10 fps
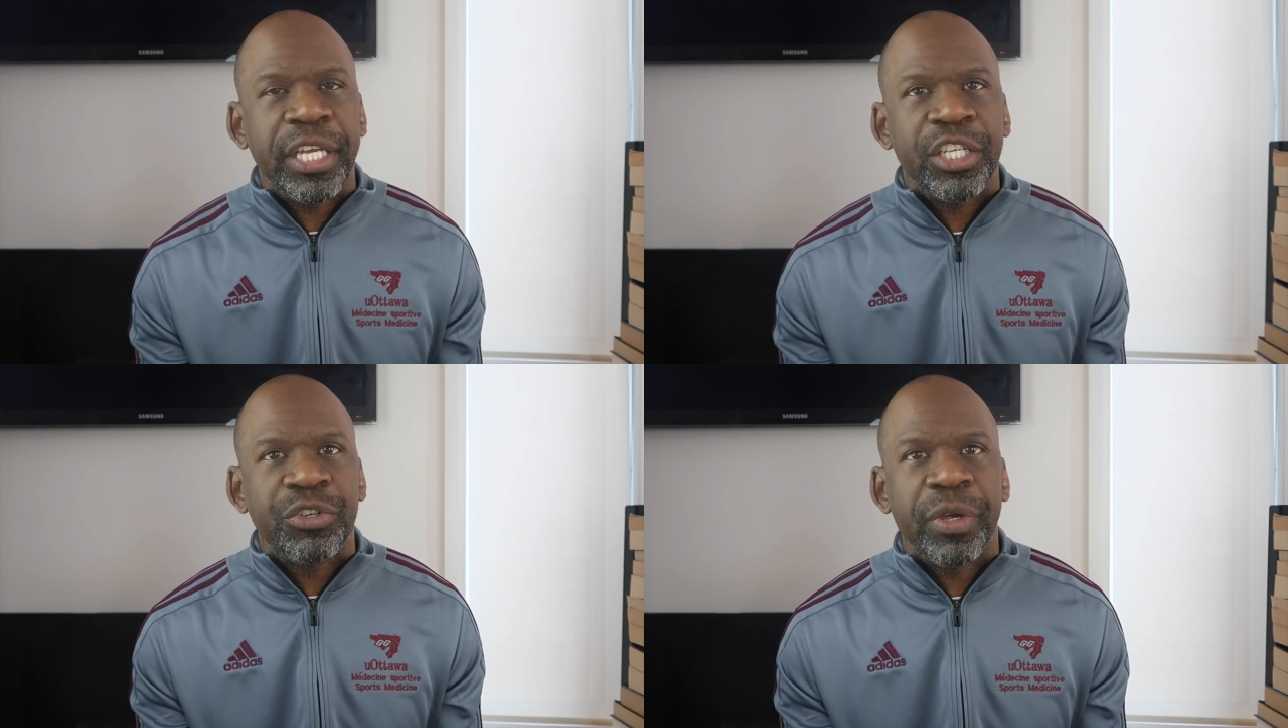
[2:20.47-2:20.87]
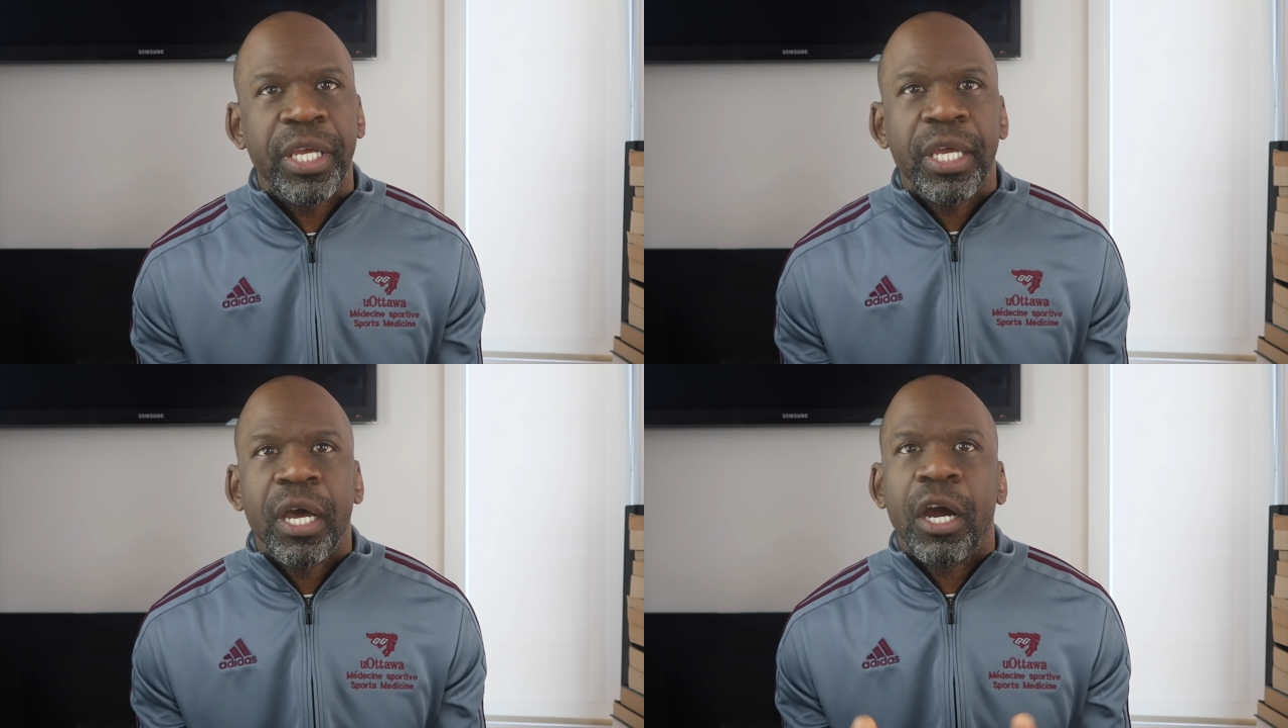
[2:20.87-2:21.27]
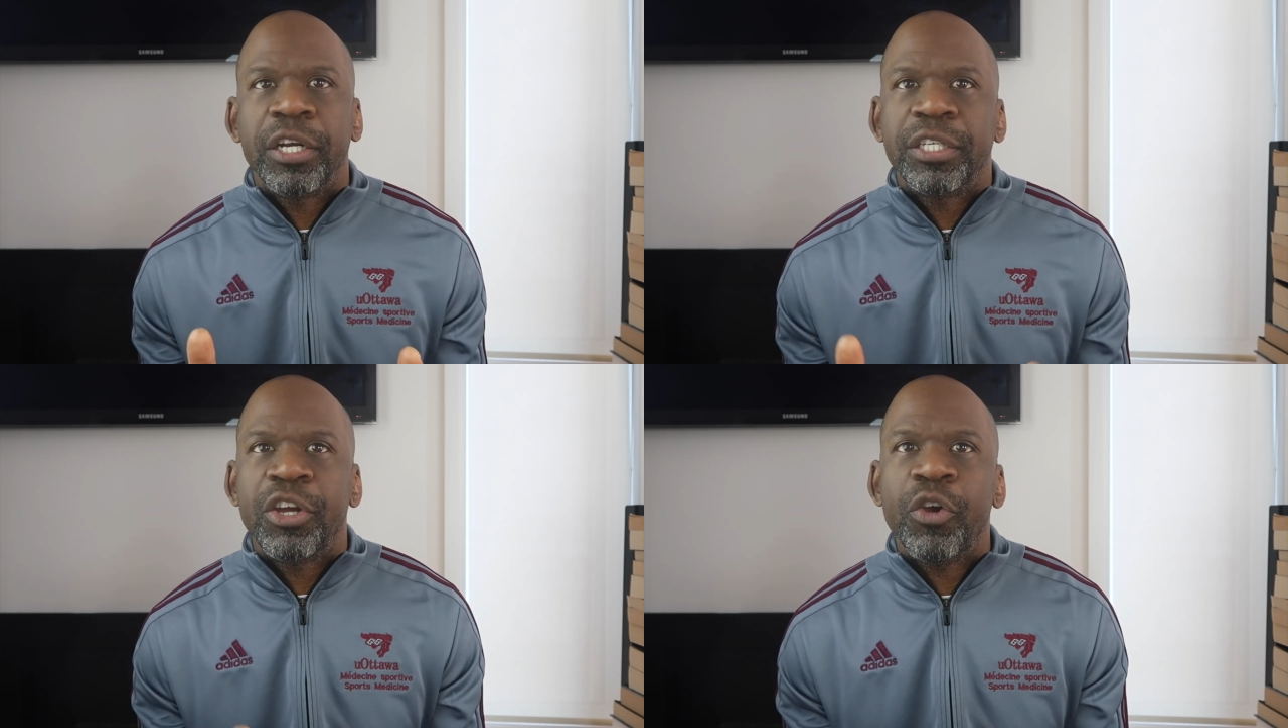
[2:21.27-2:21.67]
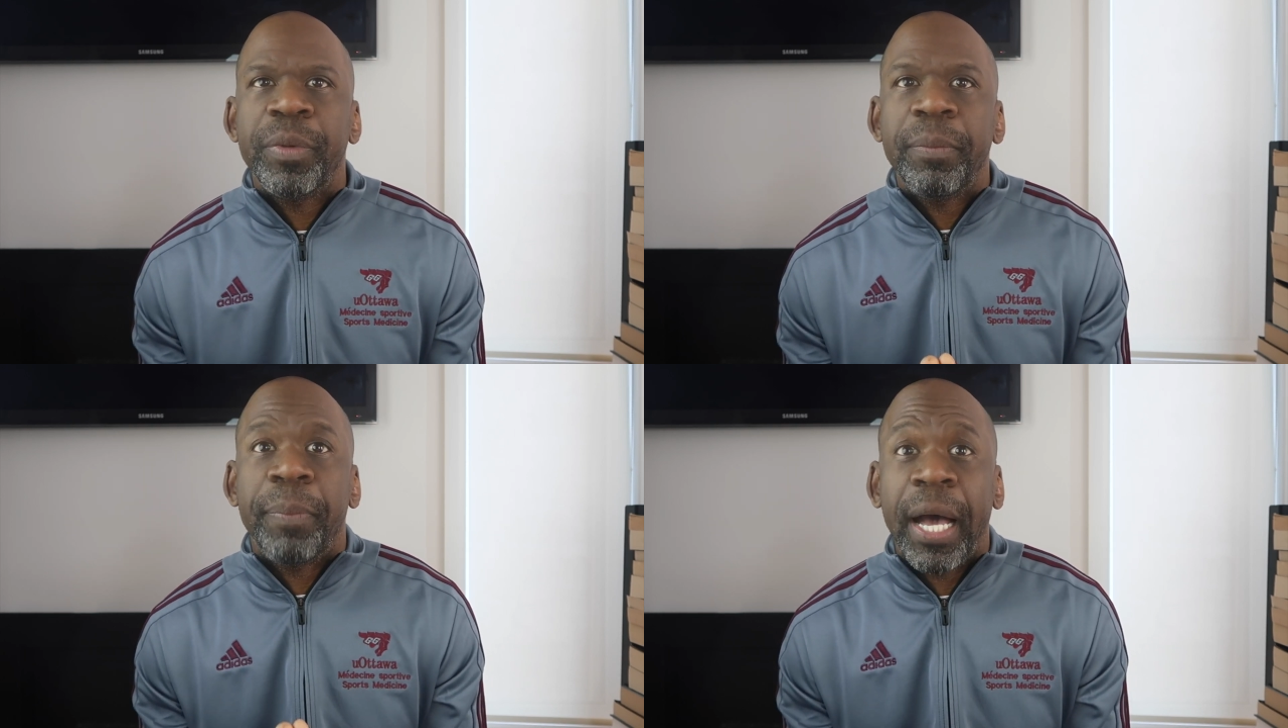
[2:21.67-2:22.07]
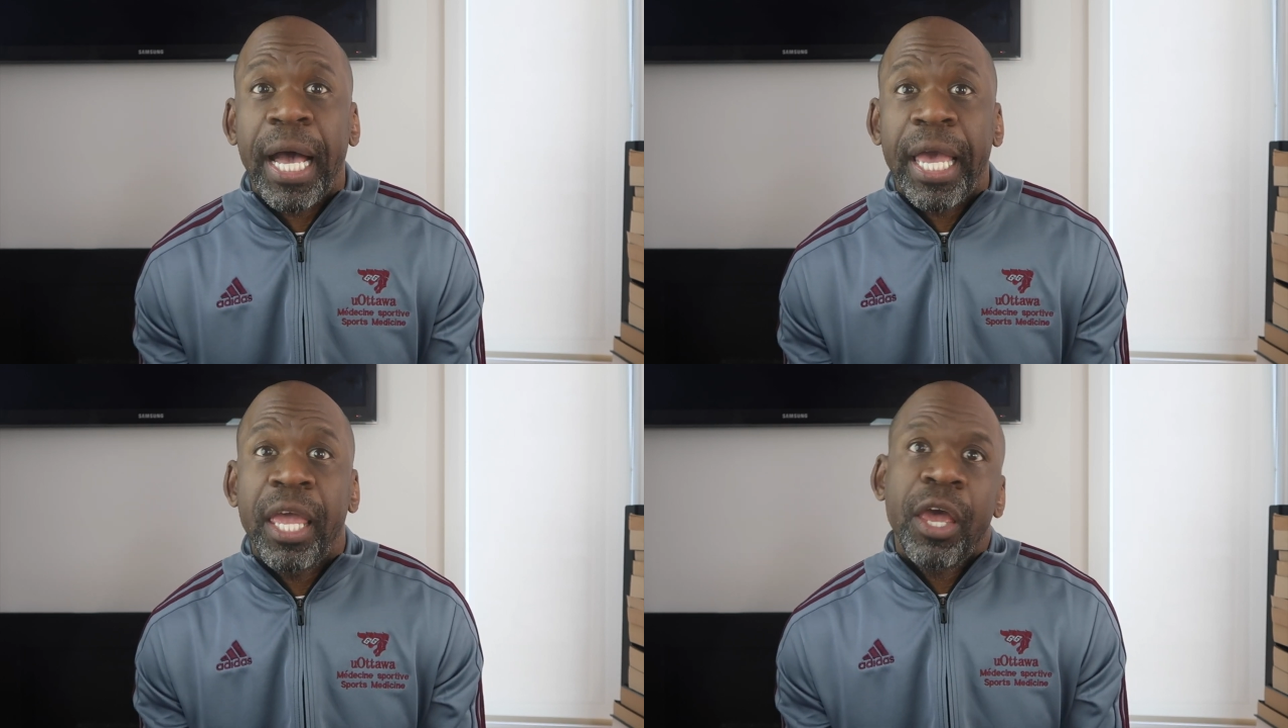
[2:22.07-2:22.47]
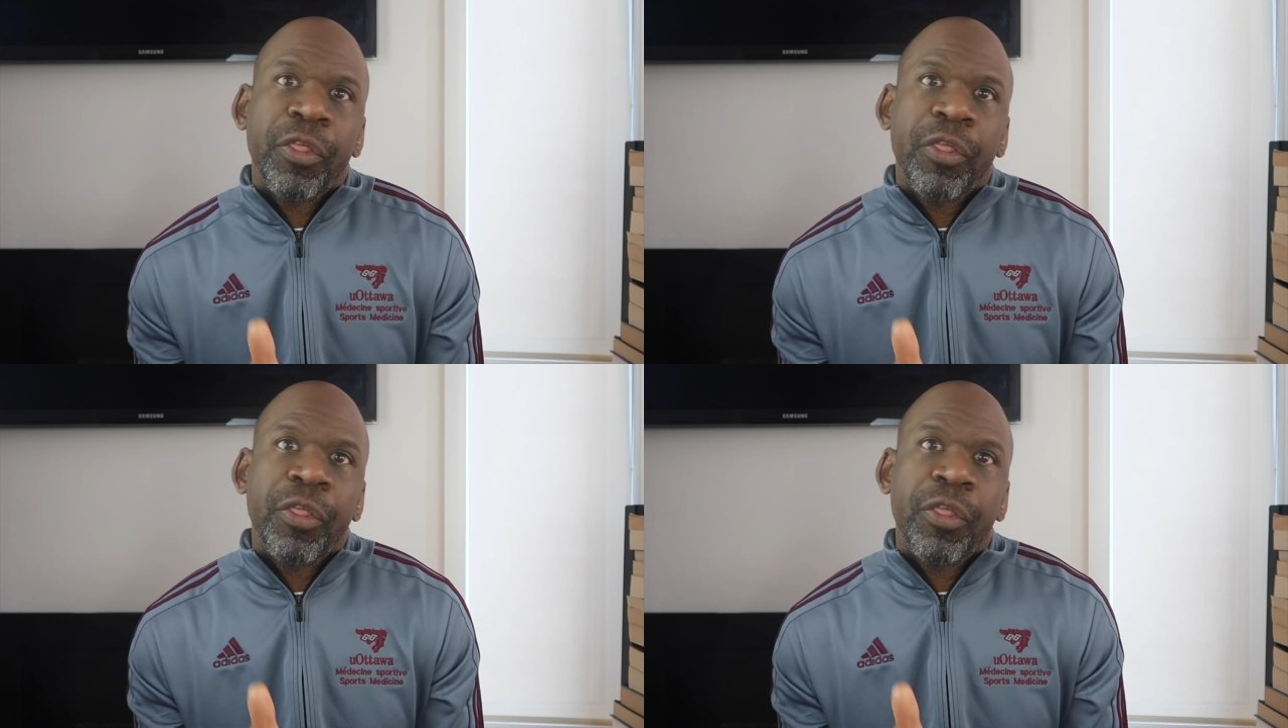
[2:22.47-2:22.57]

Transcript: injury are determined by